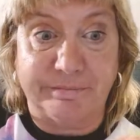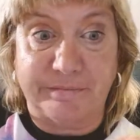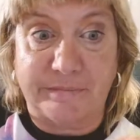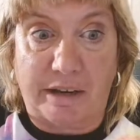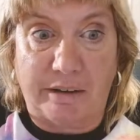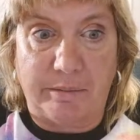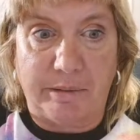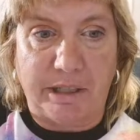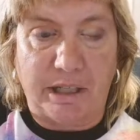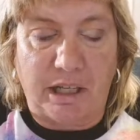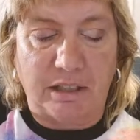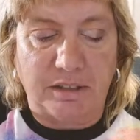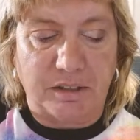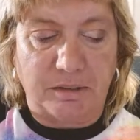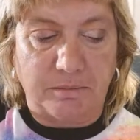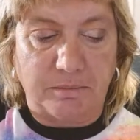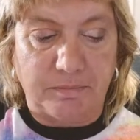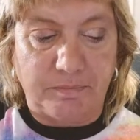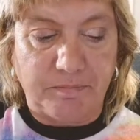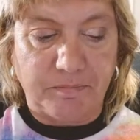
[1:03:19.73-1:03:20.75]
That'd be
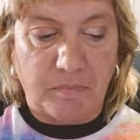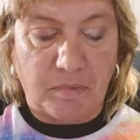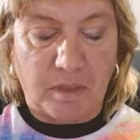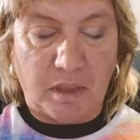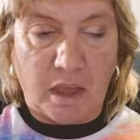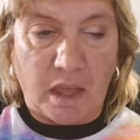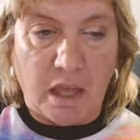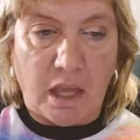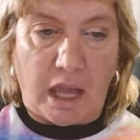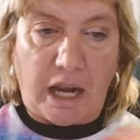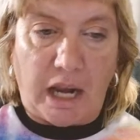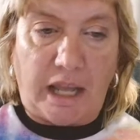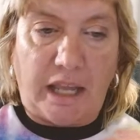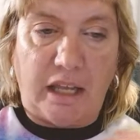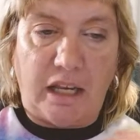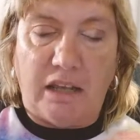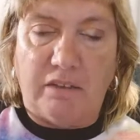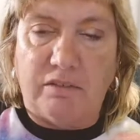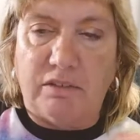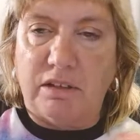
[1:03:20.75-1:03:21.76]
awesome. And I
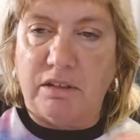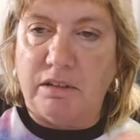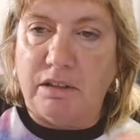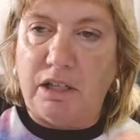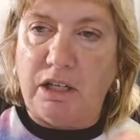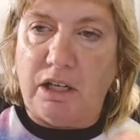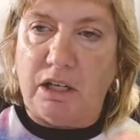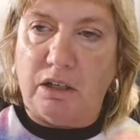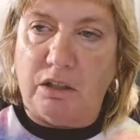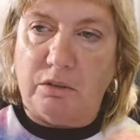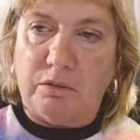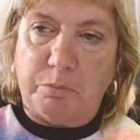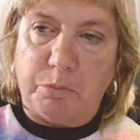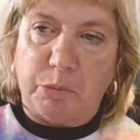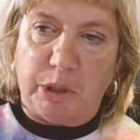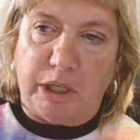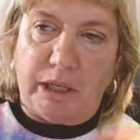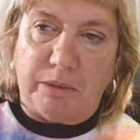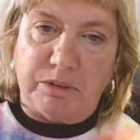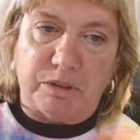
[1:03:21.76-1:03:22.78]
could even, you know,
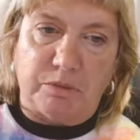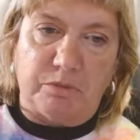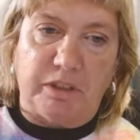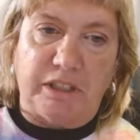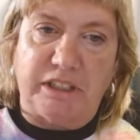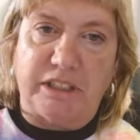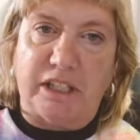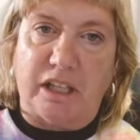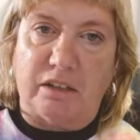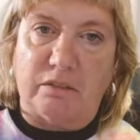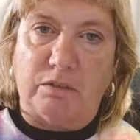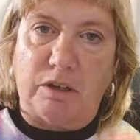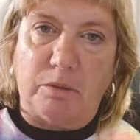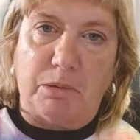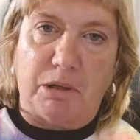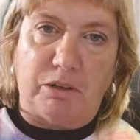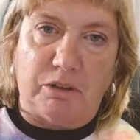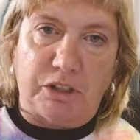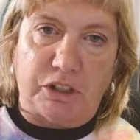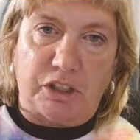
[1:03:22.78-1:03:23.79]
print up some Reseller
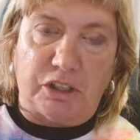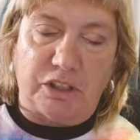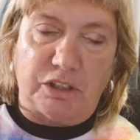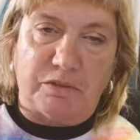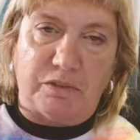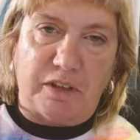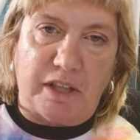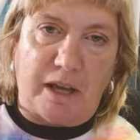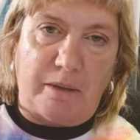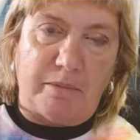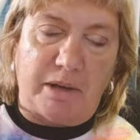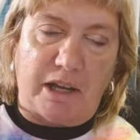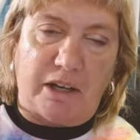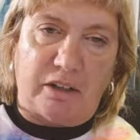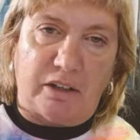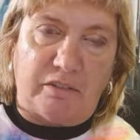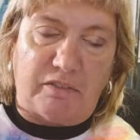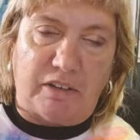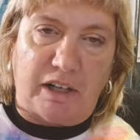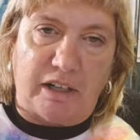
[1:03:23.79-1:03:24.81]
Rowboat shirts for that
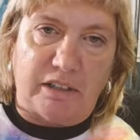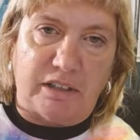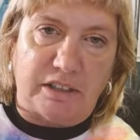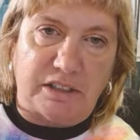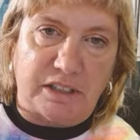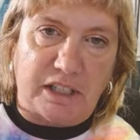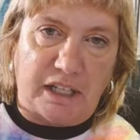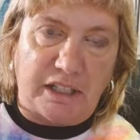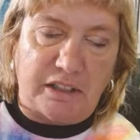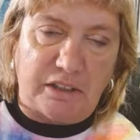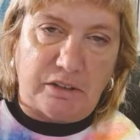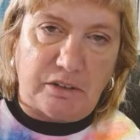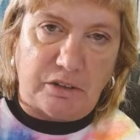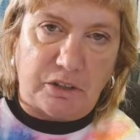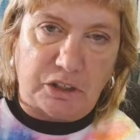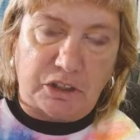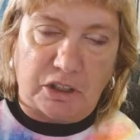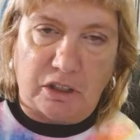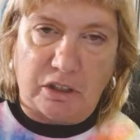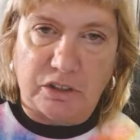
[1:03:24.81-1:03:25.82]
matter. If I decide to do
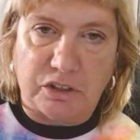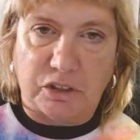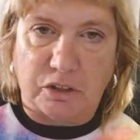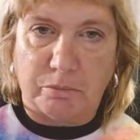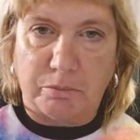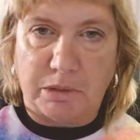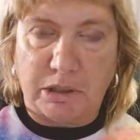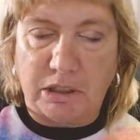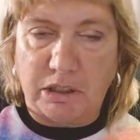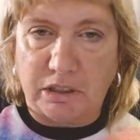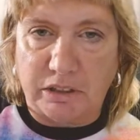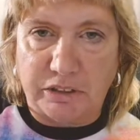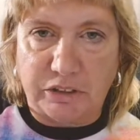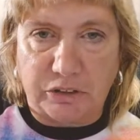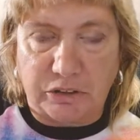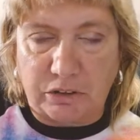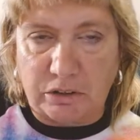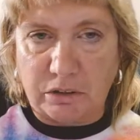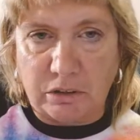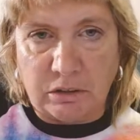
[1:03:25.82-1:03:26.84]
shirts or mugs
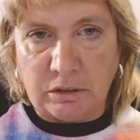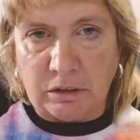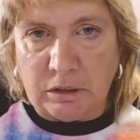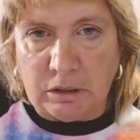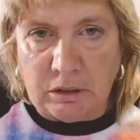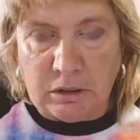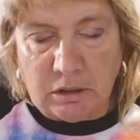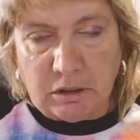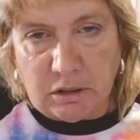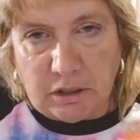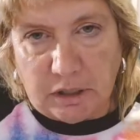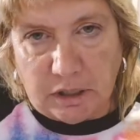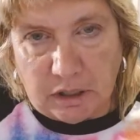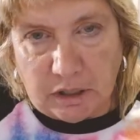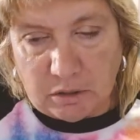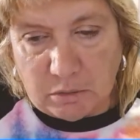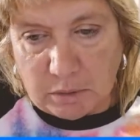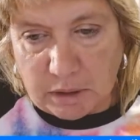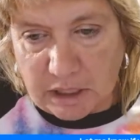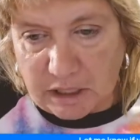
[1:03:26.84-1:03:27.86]
or, you
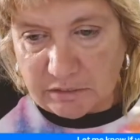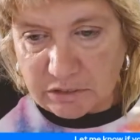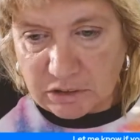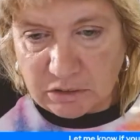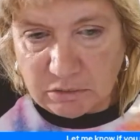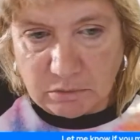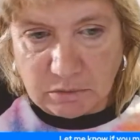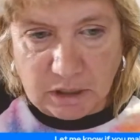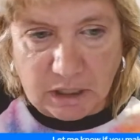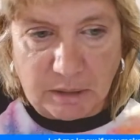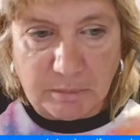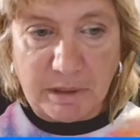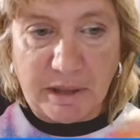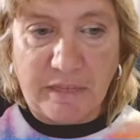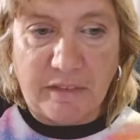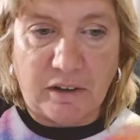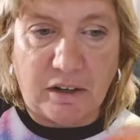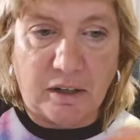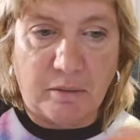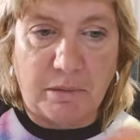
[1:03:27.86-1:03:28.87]
know, whatever, while I'm in
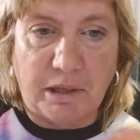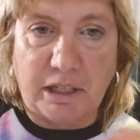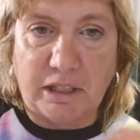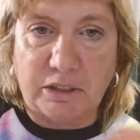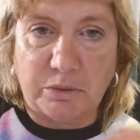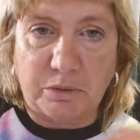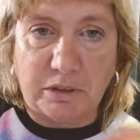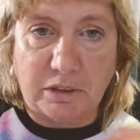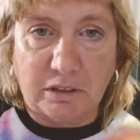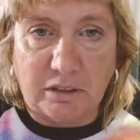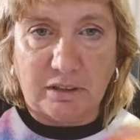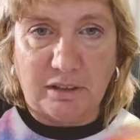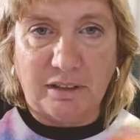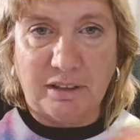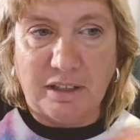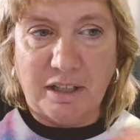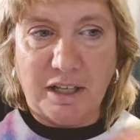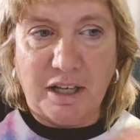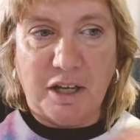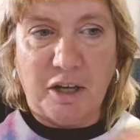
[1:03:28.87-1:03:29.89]
there, I might as well
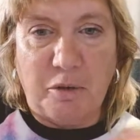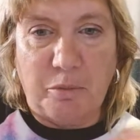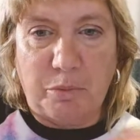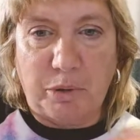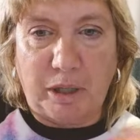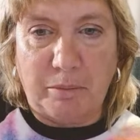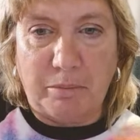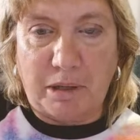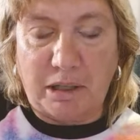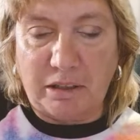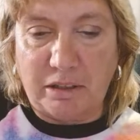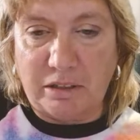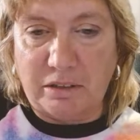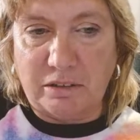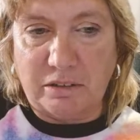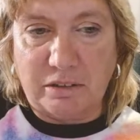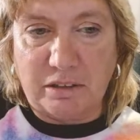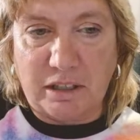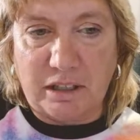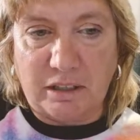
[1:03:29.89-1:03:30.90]
print my
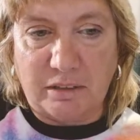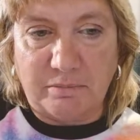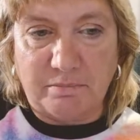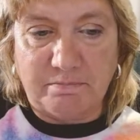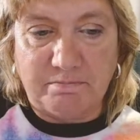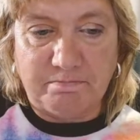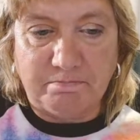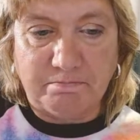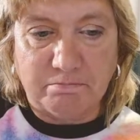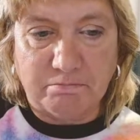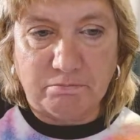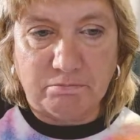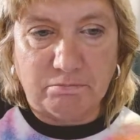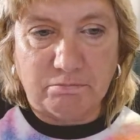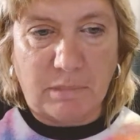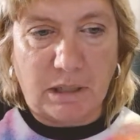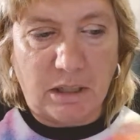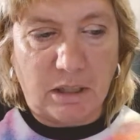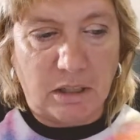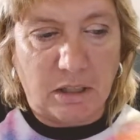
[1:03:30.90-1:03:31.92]
little, um,
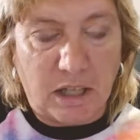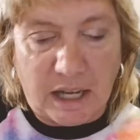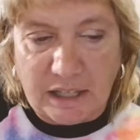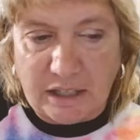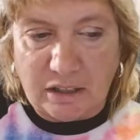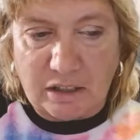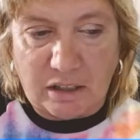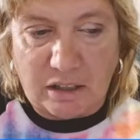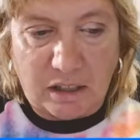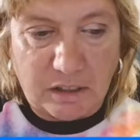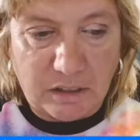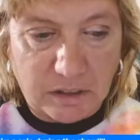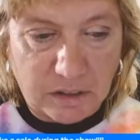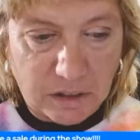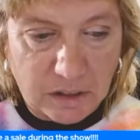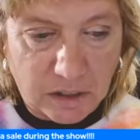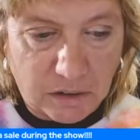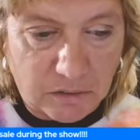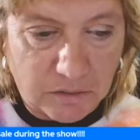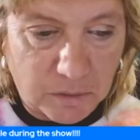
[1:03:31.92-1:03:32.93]
my little icon,
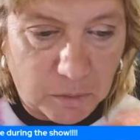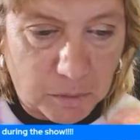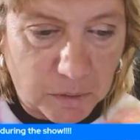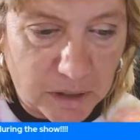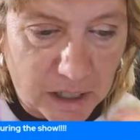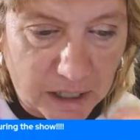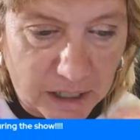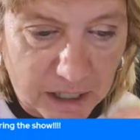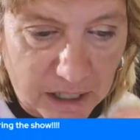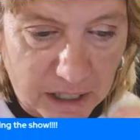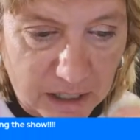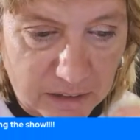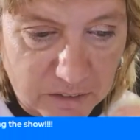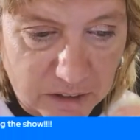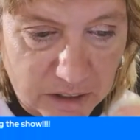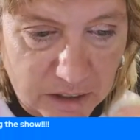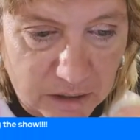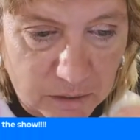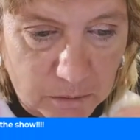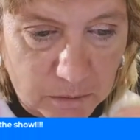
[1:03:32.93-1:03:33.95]
you know, the one that I can never
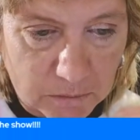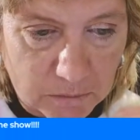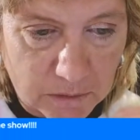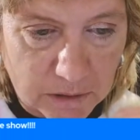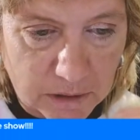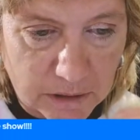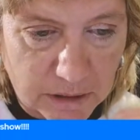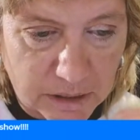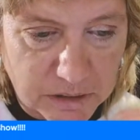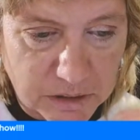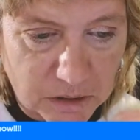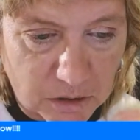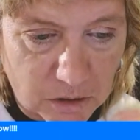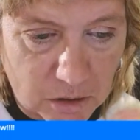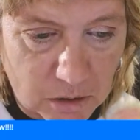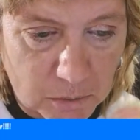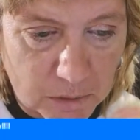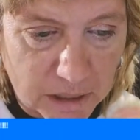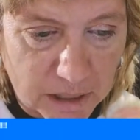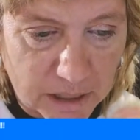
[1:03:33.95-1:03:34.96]
get a, get to go
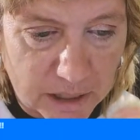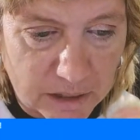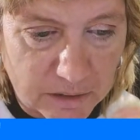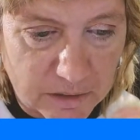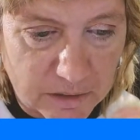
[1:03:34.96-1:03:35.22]
away.